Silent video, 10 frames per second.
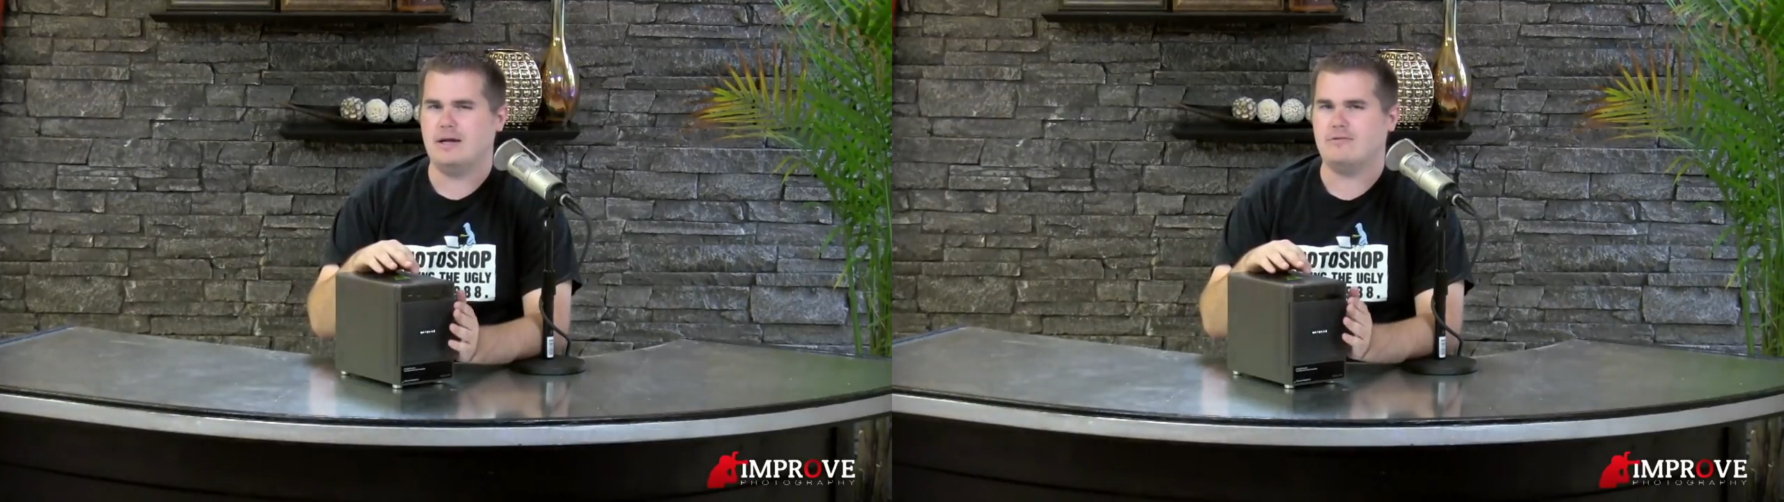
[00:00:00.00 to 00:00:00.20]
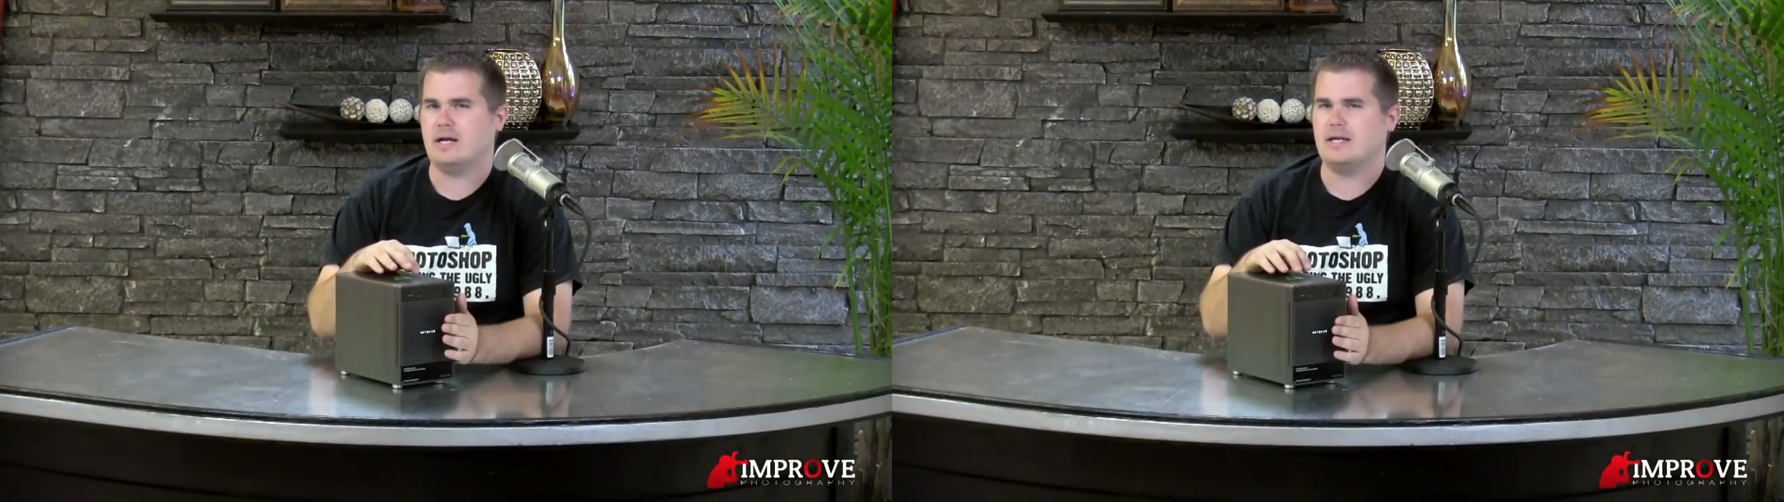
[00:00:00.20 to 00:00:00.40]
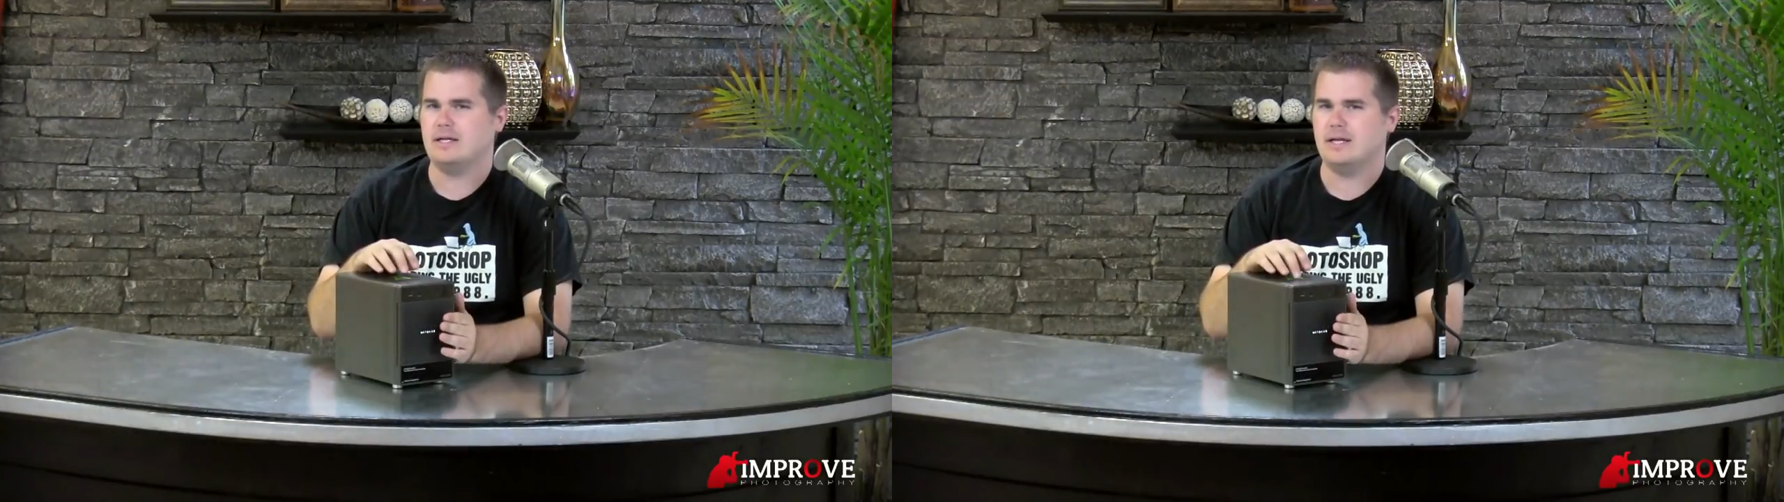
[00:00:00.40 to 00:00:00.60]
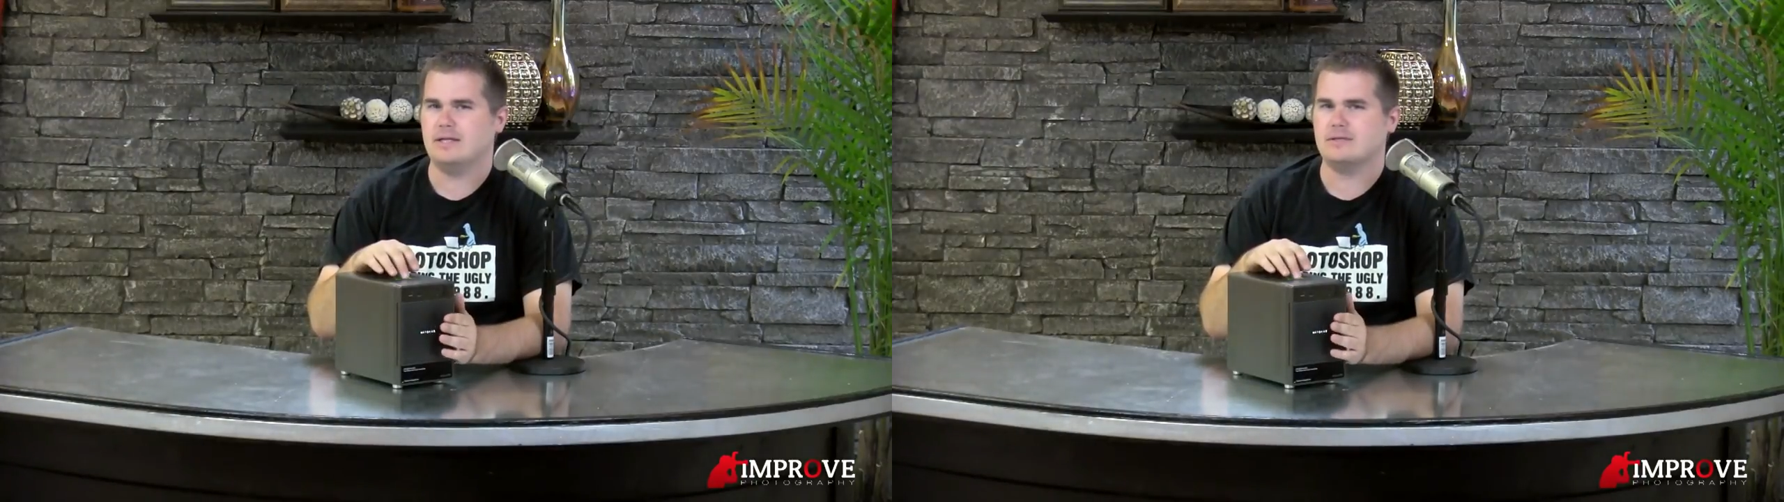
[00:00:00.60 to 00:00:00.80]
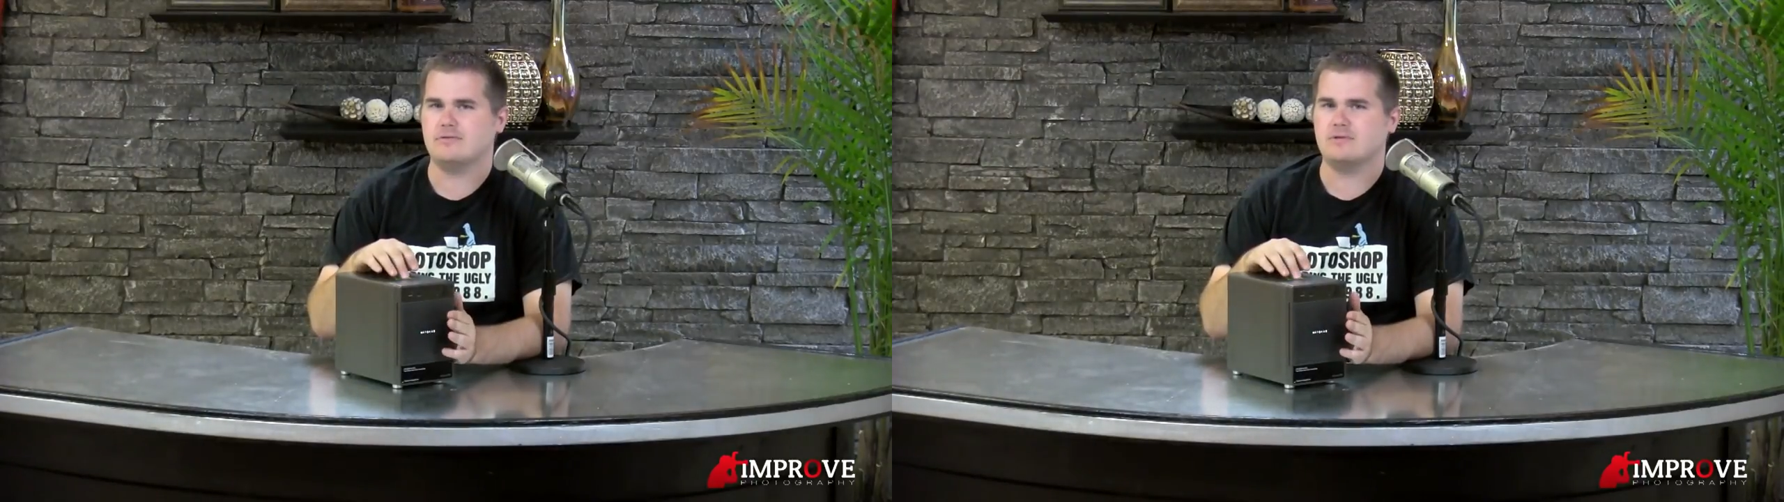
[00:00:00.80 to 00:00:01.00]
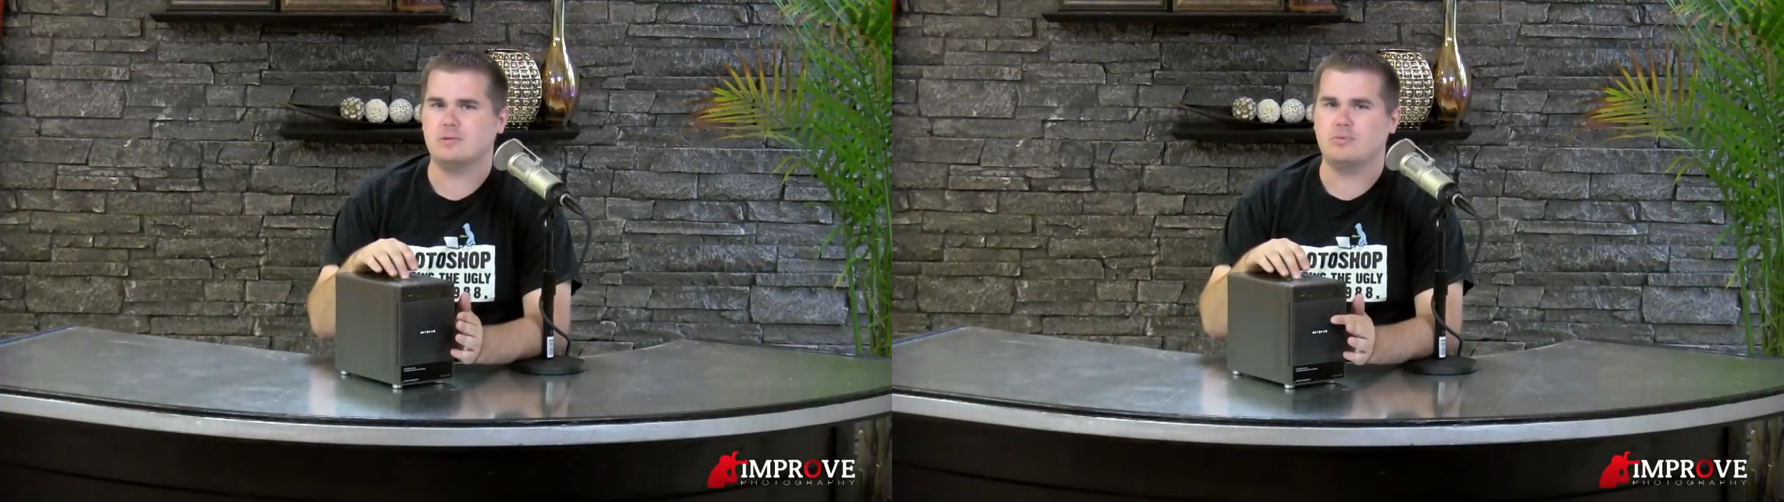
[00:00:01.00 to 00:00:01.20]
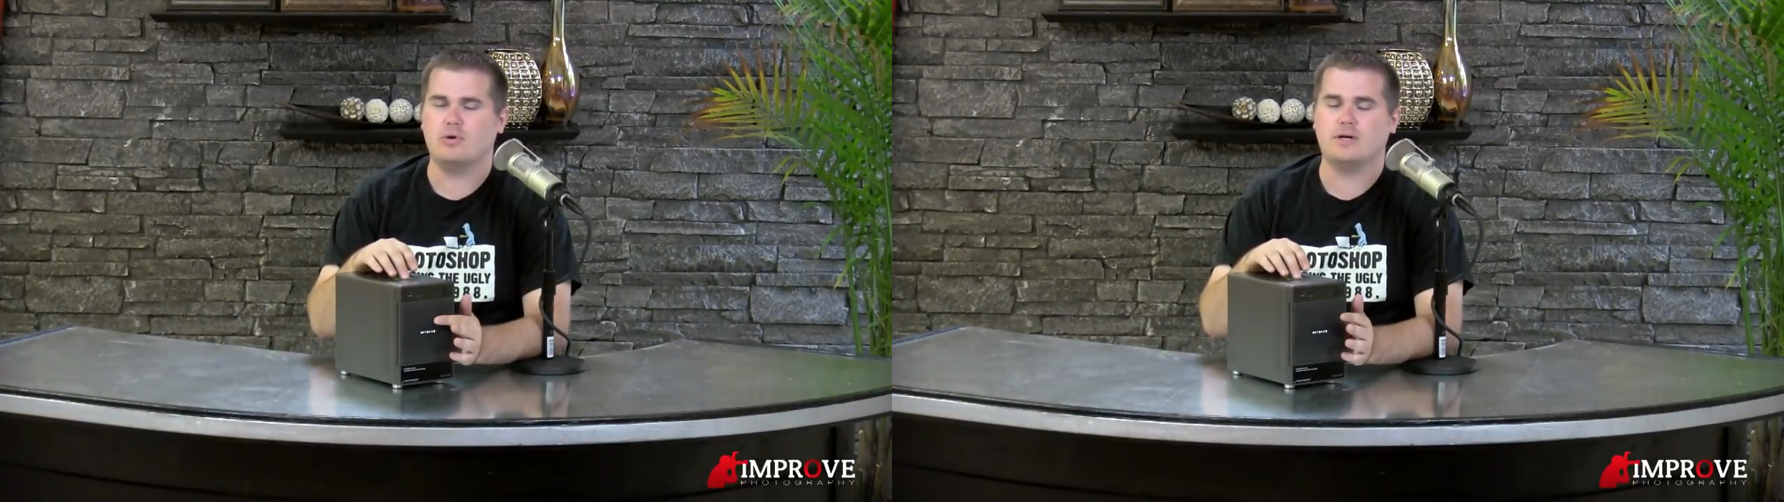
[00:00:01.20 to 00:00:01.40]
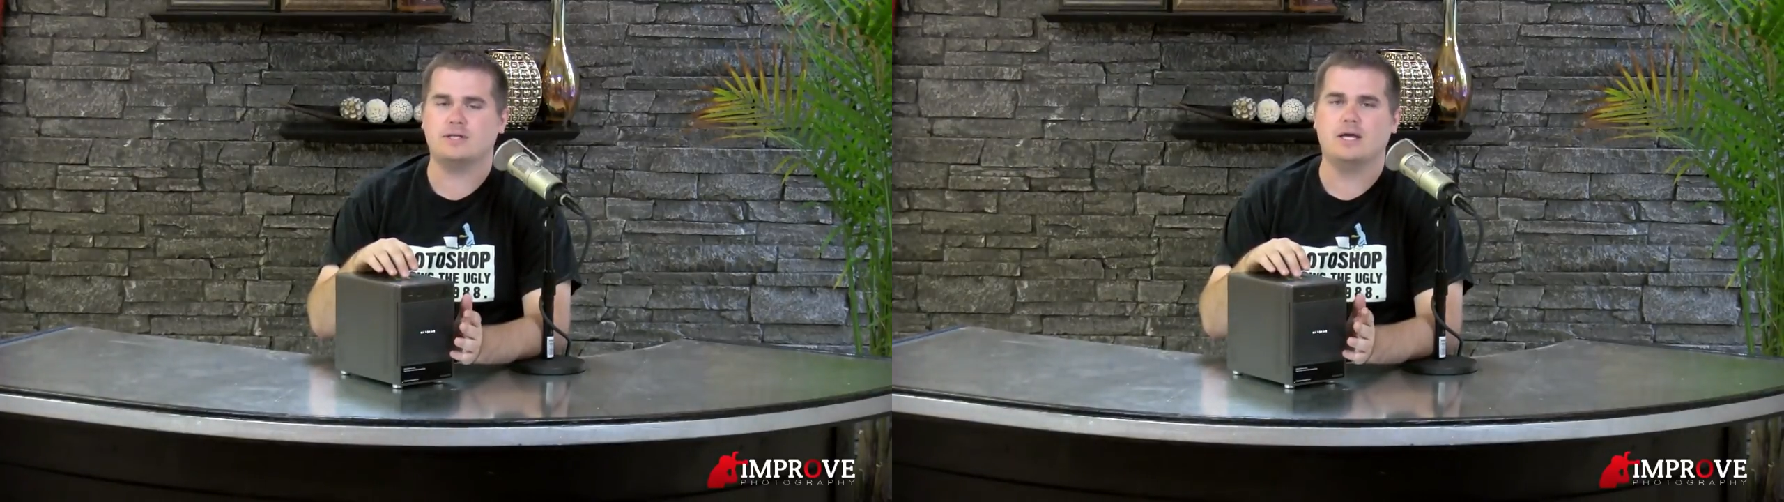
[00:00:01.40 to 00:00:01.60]
you have 90 days of
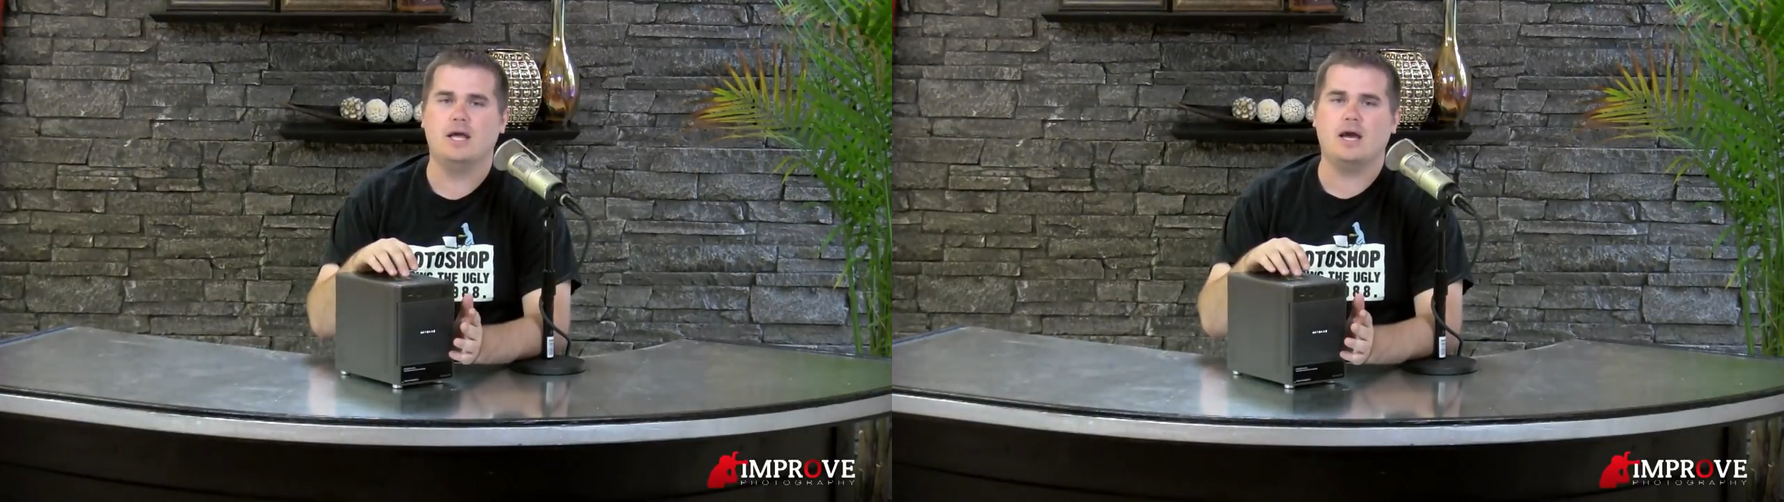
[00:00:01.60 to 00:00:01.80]
support